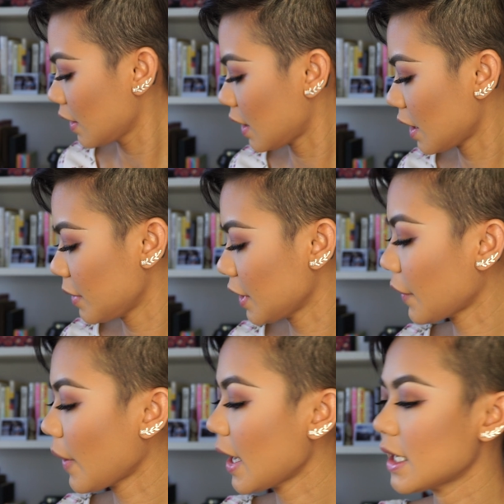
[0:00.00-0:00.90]
And I'm going to
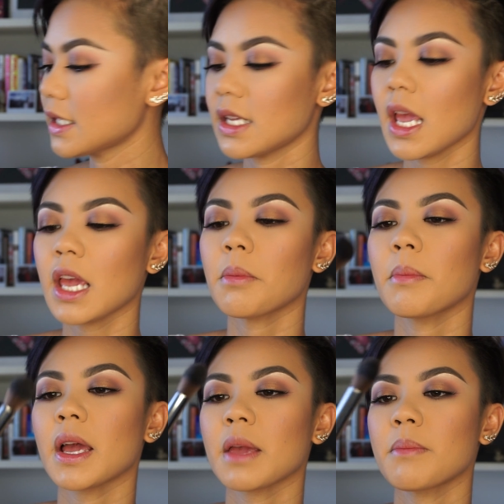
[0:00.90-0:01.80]
go ahead and take
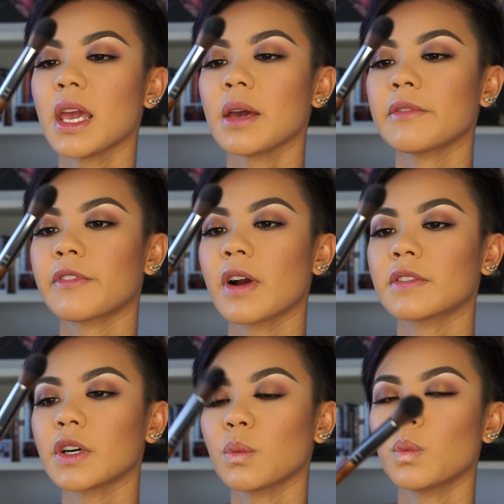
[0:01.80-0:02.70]
my Makeup
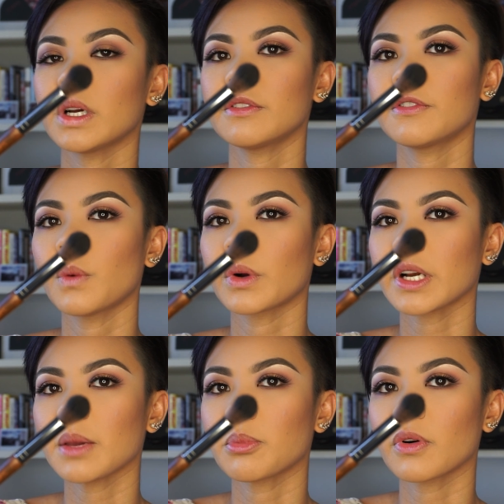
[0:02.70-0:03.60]
Forever
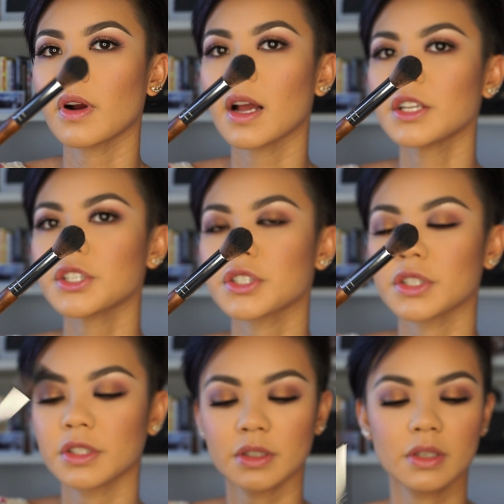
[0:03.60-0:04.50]
140
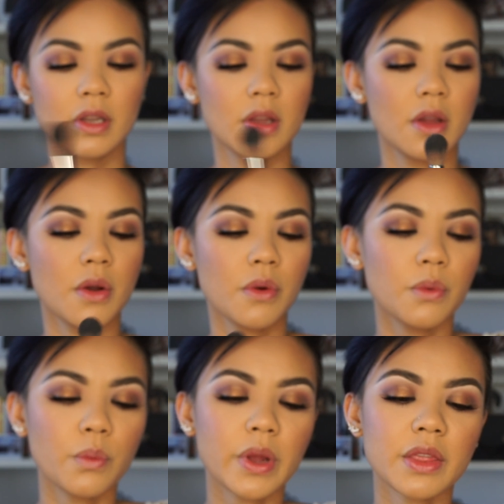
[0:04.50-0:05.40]
brush
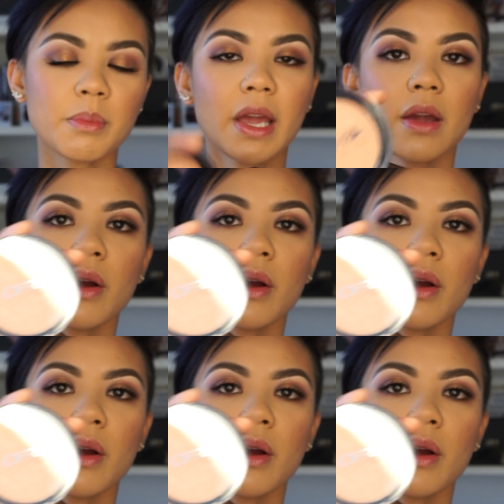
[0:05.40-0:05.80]
with my